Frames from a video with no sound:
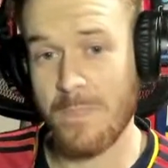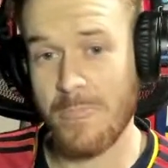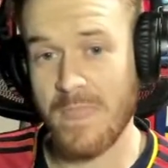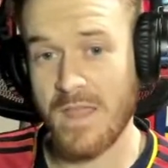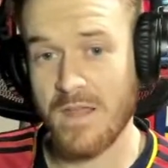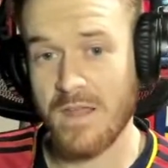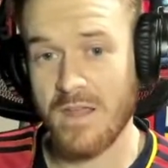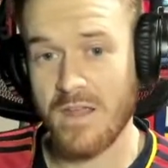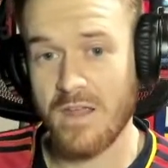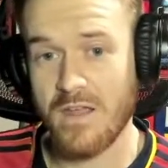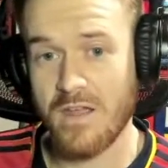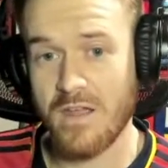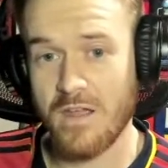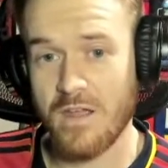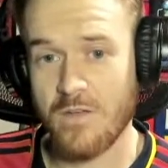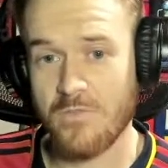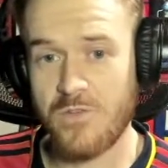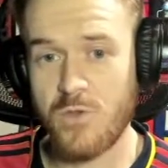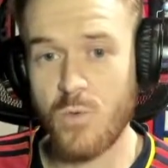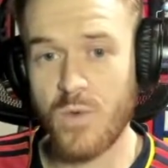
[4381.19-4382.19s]
A
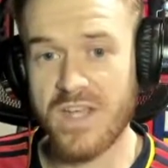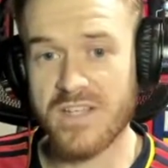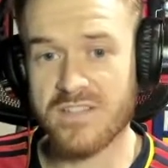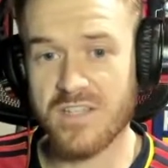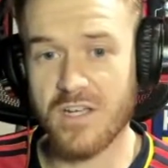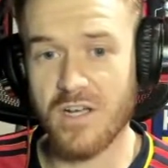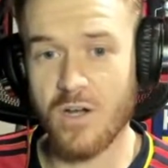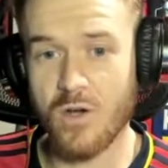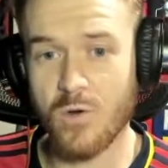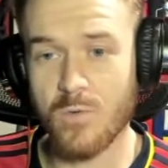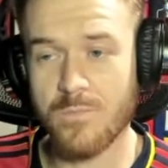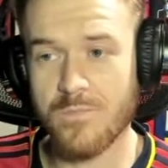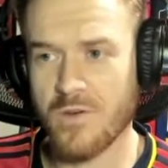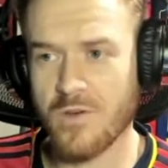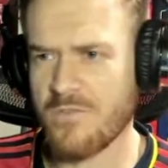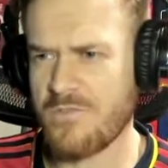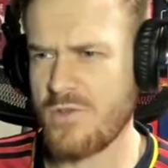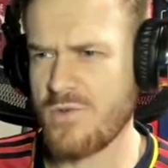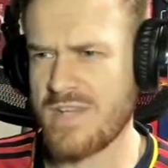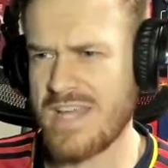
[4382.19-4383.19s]
few weeks ago,
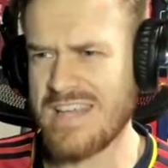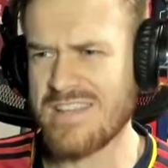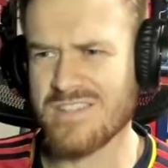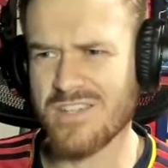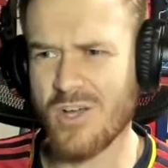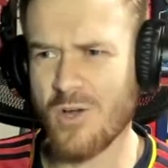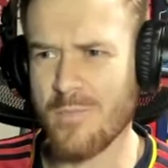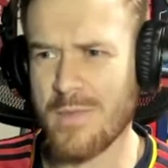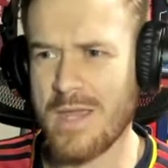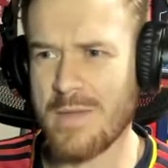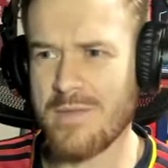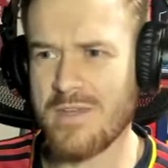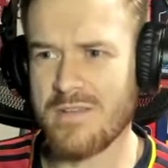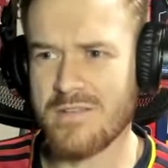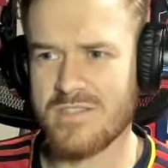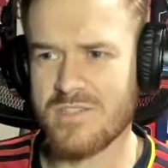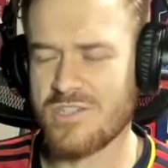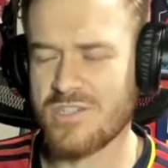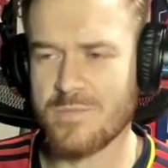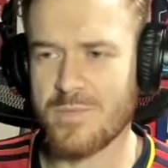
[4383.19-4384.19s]
or a few days ago, maybe,
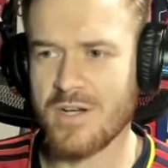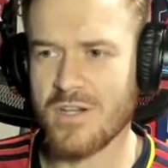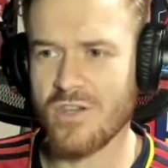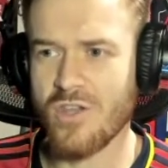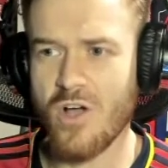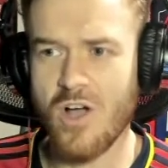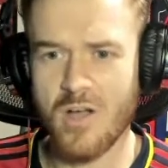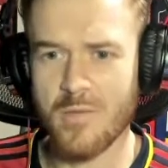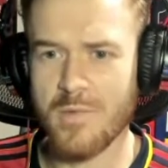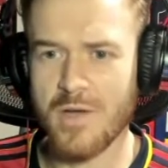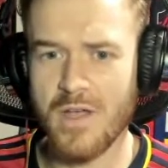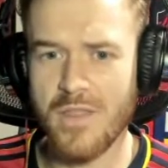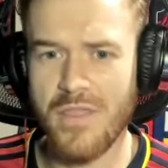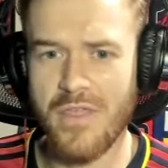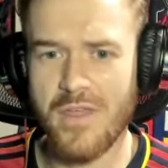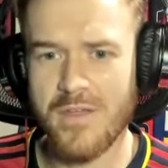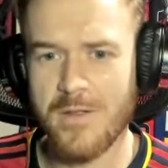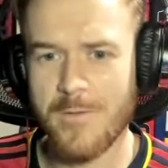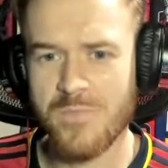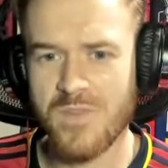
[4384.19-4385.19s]
it's just been a long month,
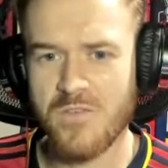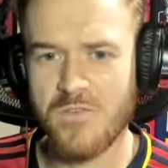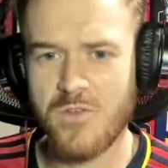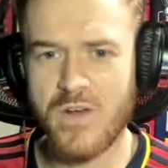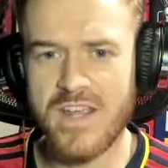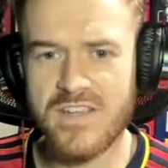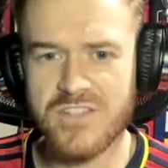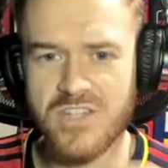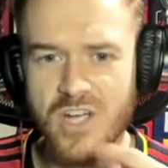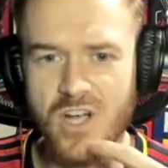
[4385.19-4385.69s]
a few days